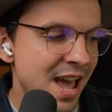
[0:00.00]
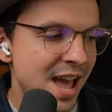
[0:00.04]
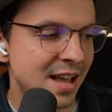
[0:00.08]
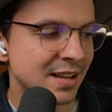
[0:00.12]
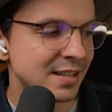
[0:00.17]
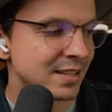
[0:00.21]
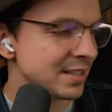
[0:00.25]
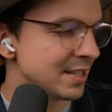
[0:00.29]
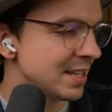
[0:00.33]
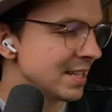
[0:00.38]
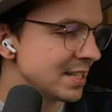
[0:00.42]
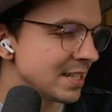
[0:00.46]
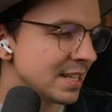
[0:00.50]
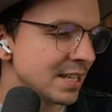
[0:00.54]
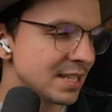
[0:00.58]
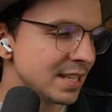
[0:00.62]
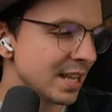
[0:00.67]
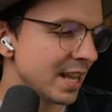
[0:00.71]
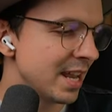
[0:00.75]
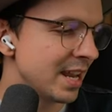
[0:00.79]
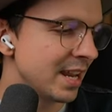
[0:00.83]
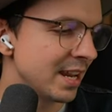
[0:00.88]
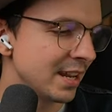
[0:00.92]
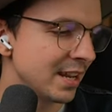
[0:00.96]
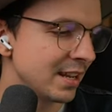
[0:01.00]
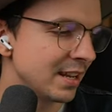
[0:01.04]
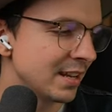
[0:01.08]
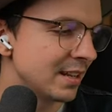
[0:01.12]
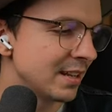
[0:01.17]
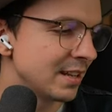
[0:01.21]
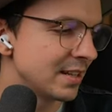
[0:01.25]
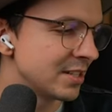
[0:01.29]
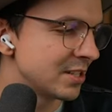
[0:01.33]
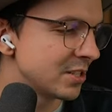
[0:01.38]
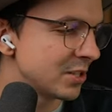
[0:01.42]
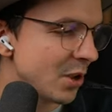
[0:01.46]
yes, this is like
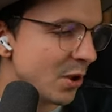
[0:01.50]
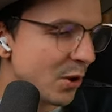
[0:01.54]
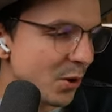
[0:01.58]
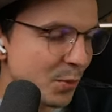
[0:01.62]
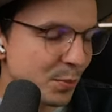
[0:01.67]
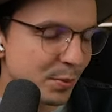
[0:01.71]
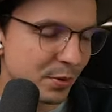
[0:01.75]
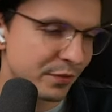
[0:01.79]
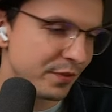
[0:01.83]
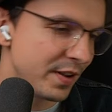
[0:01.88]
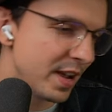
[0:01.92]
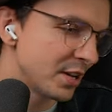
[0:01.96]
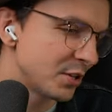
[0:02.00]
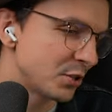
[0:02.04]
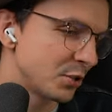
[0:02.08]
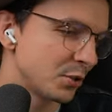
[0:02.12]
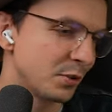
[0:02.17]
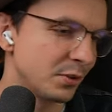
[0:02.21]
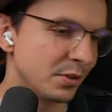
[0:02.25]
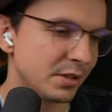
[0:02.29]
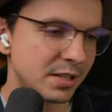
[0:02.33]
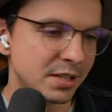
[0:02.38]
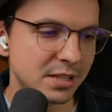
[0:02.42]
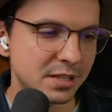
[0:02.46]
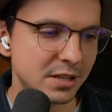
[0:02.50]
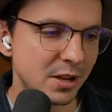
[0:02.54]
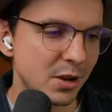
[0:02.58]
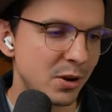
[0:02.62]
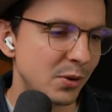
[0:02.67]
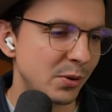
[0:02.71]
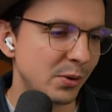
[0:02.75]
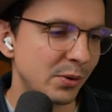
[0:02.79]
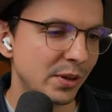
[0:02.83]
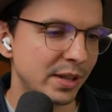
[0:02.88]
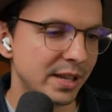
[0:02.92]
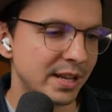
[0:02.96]
so professional. It's
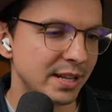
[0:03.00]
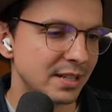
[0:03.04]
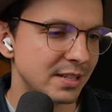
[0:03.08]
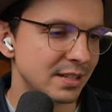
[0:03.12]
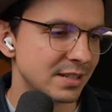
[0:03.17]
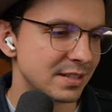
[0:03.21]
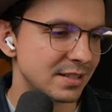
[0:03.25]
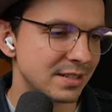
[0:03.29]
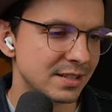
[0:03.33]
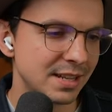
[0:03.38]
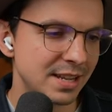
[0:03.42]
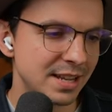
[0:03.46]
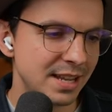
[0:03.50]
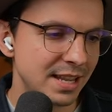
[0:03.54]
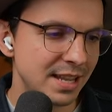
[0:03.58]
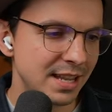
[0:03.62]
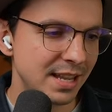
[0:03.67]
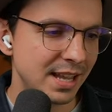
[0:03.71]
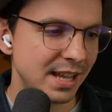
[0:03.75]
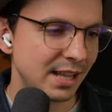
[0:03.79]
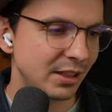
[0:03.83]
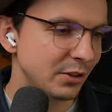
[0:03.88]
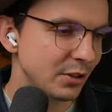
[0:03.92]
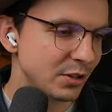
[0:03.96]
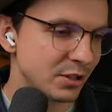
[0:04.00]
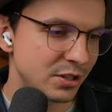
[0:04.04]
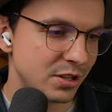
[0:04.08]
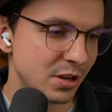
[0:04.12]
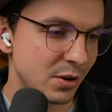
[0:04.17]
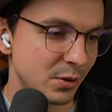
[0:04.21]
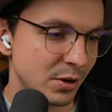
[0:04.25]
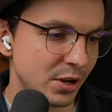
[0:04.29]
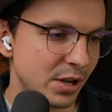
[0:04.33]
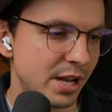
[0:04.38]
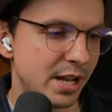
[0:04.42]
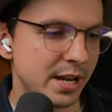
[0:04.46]
so like, just, it looks
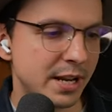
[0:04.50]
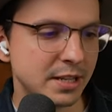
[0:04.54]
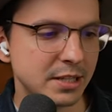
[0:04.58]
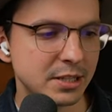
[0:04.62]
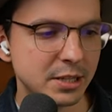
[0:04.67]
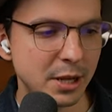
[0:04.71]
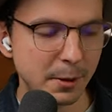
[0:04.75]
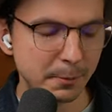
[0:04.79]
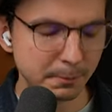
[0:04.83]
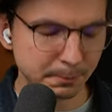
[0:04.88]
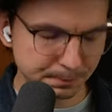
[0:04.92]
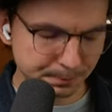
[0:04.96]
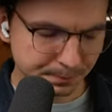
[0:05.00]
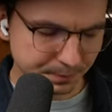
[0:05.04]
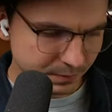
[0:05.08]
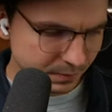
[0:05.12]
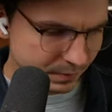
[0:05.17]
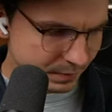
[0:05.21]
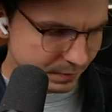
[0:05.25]
so good. And so,